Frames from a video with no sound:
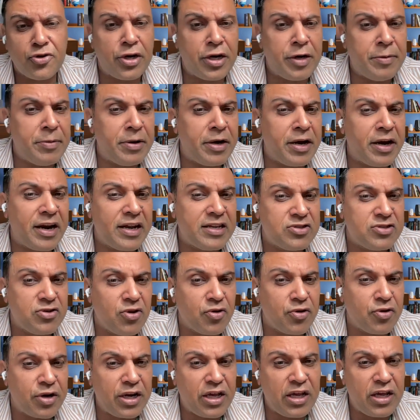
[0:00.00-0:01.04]
should remineralize
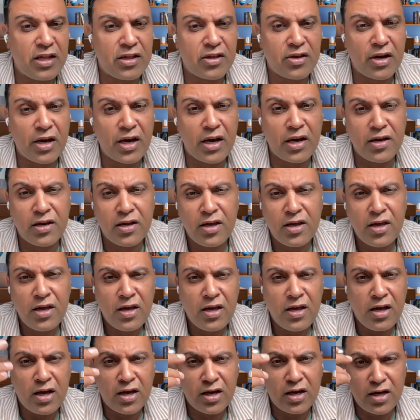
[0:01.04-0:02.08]
your teeth, right?
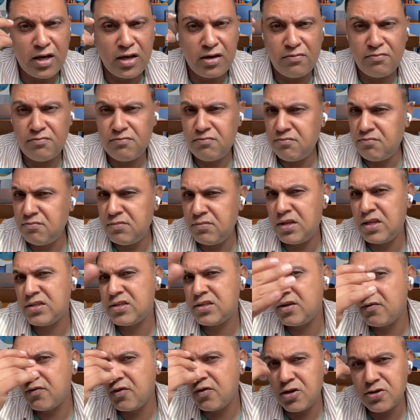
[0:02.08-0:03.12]
Again,
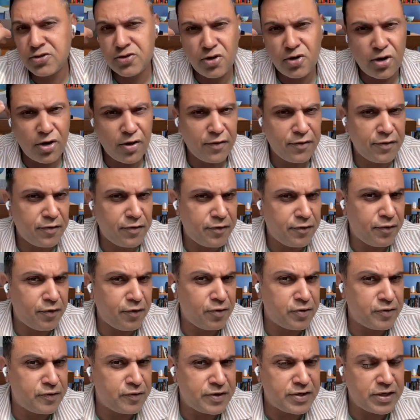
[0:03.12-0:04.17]
this involves a lot of
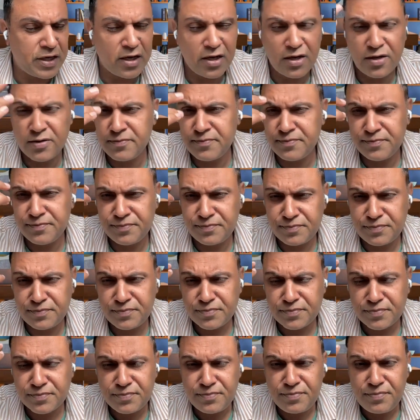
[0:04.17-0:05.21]
foods which are
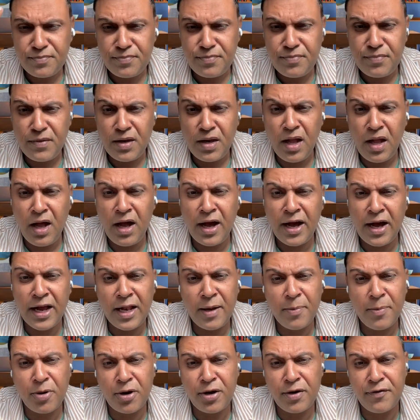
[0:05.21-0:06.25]
high
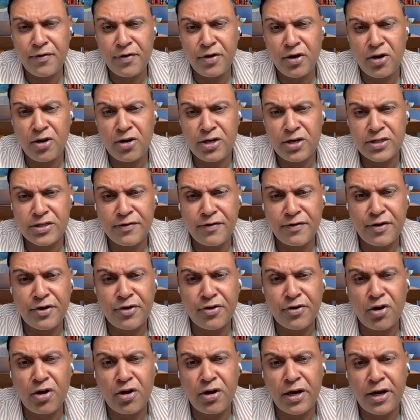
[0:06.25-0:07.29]
in polyphenol,
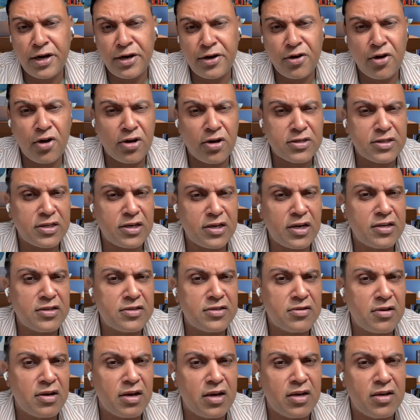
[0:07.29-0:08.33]
resveratrol,
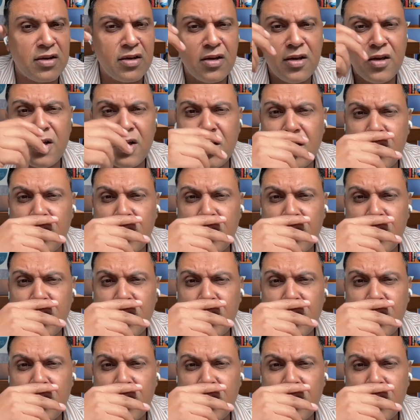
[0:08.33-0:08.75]
antioxidants, right?